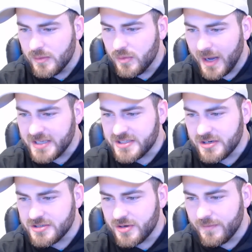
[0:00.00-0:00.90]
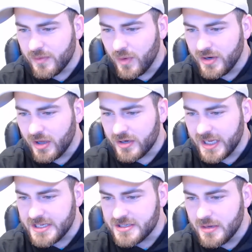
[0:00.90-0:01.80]
will buy cherry shrimp for $1
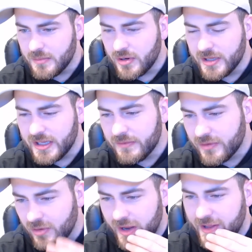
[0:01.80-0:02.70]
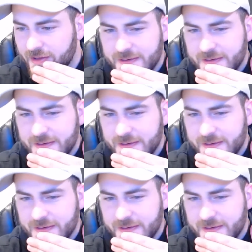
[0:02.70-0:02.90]
each, but only give credit.